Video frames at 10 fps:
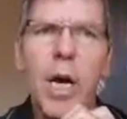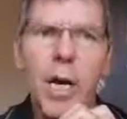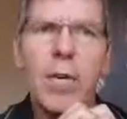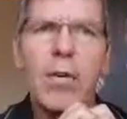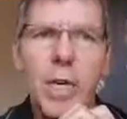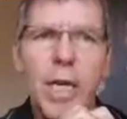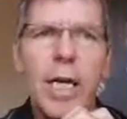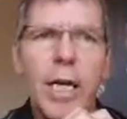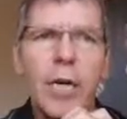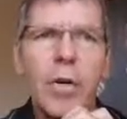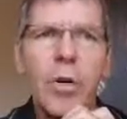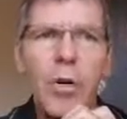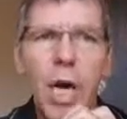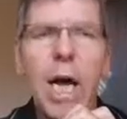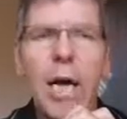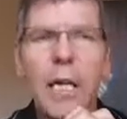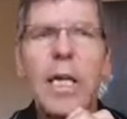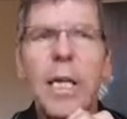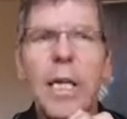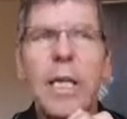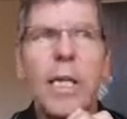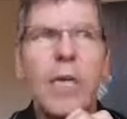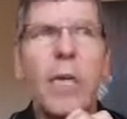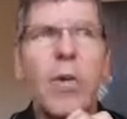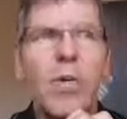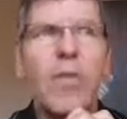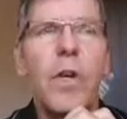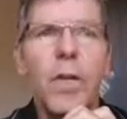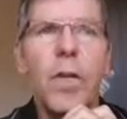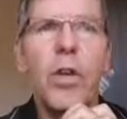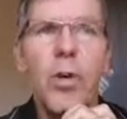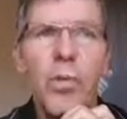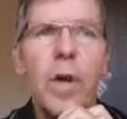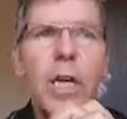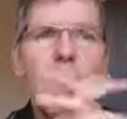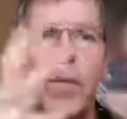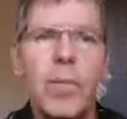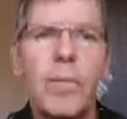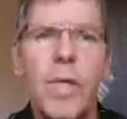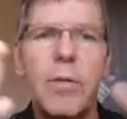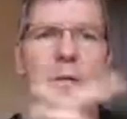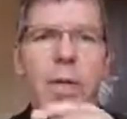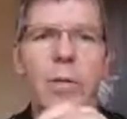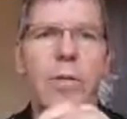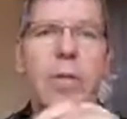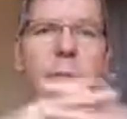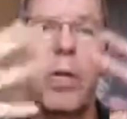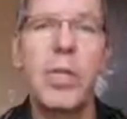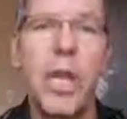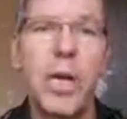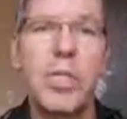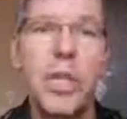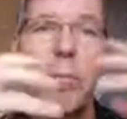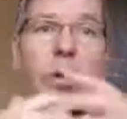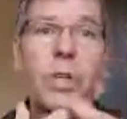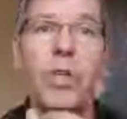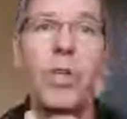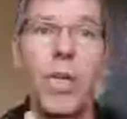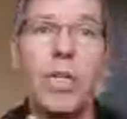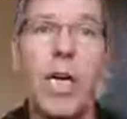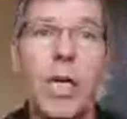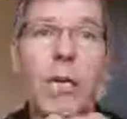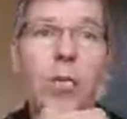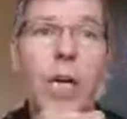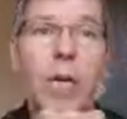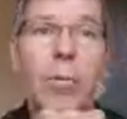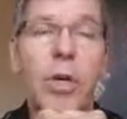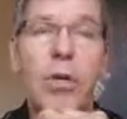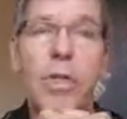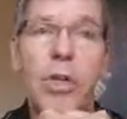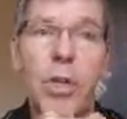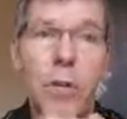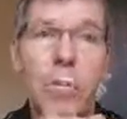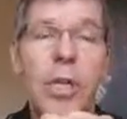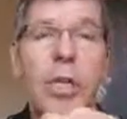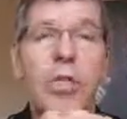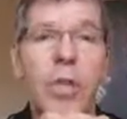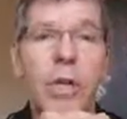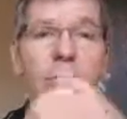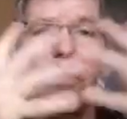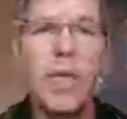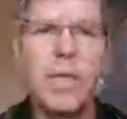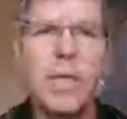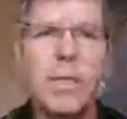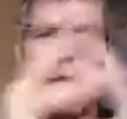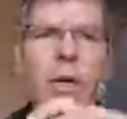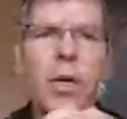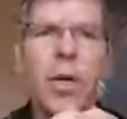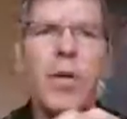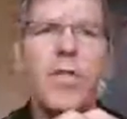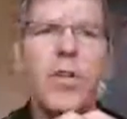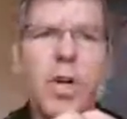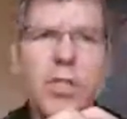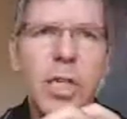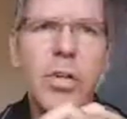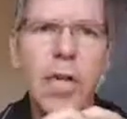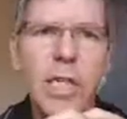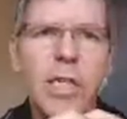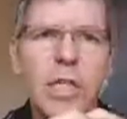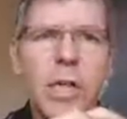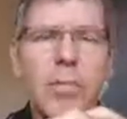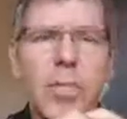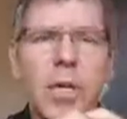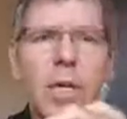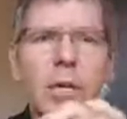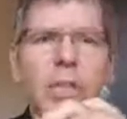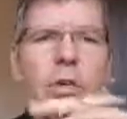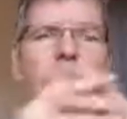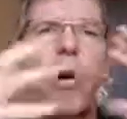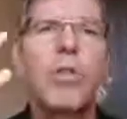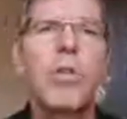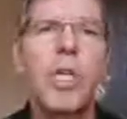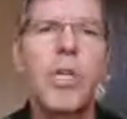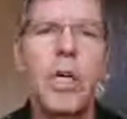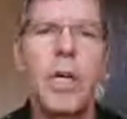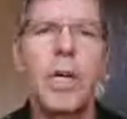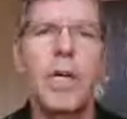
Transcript: are leading. You are leading in your own field, in your own way. And sometimes when you build larger companies, you need to start off well. Because if you don't build that solid foundation of trusting relationships, so you also need to